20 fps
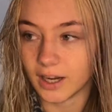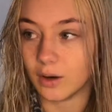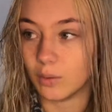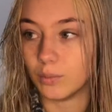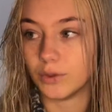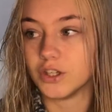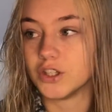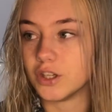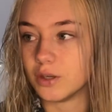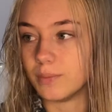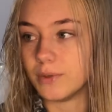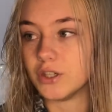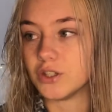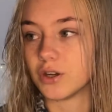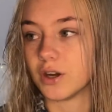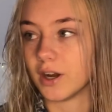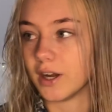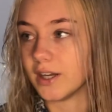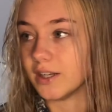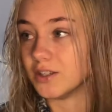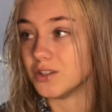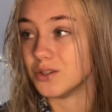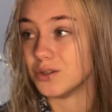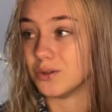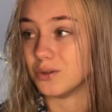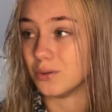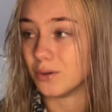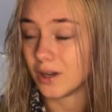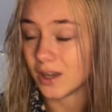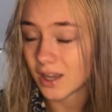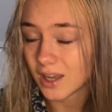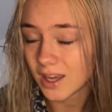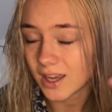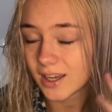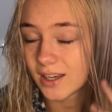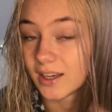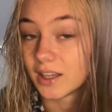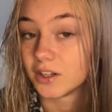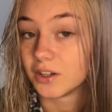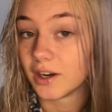we should be trying to
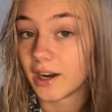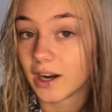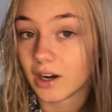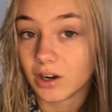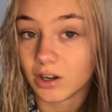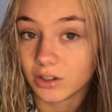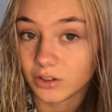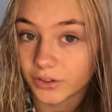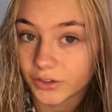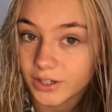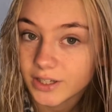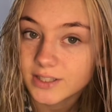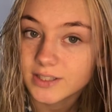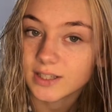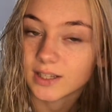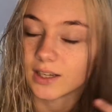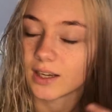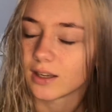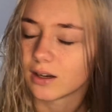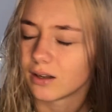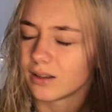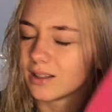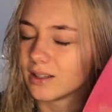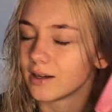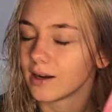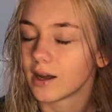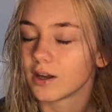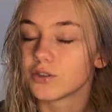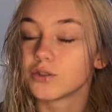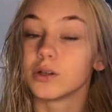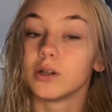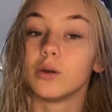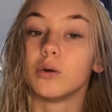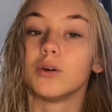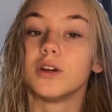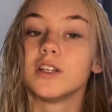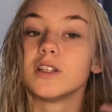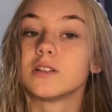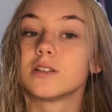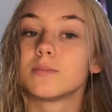get our hair all greasy and get all the natural
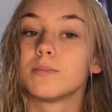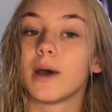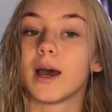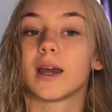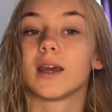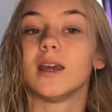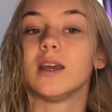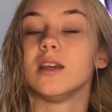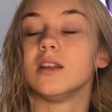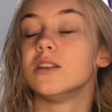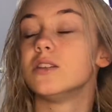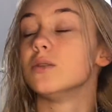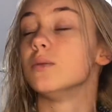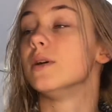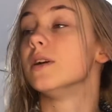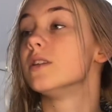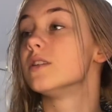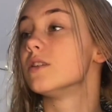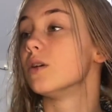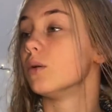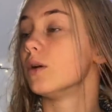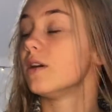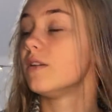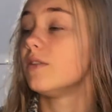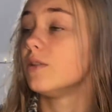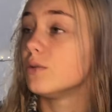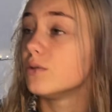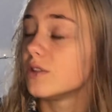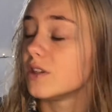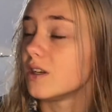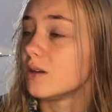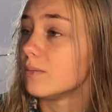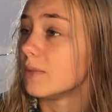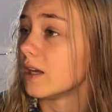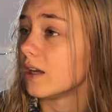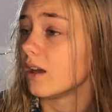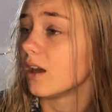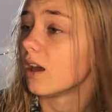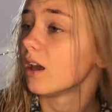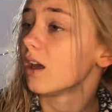oils back into it. So if you see
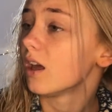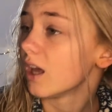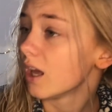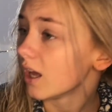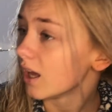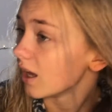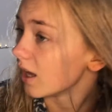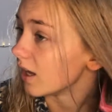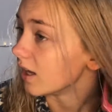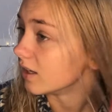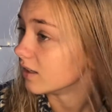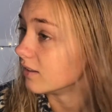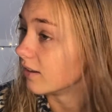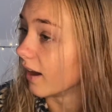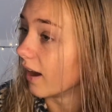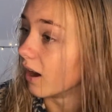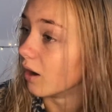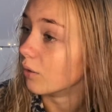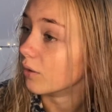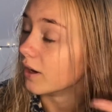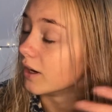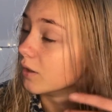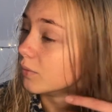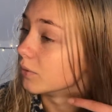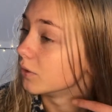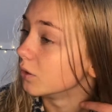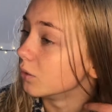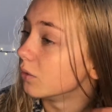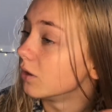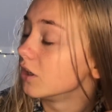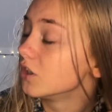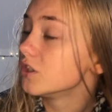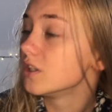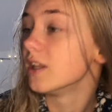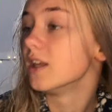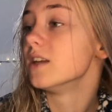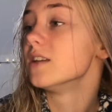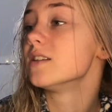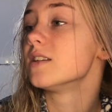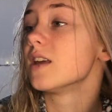me in town, anyone who watched
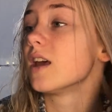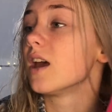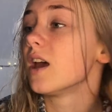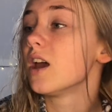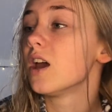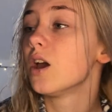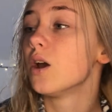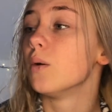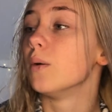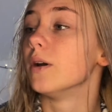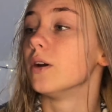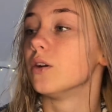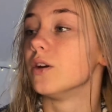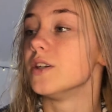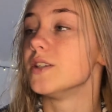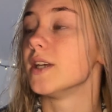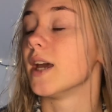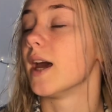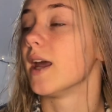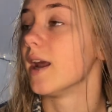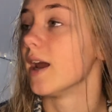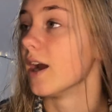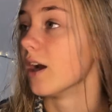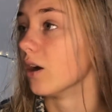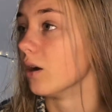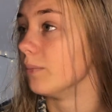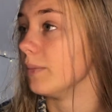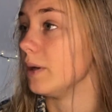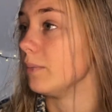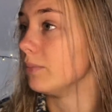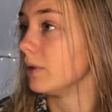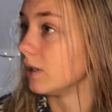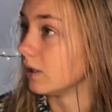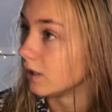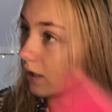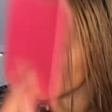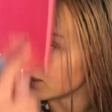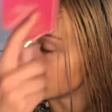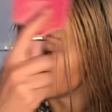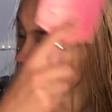this with a greasy head of hair on me,
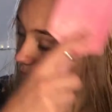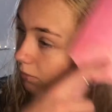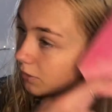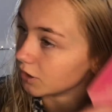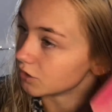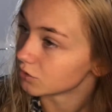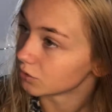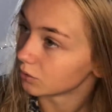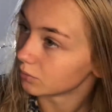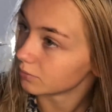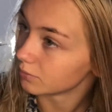please mind your own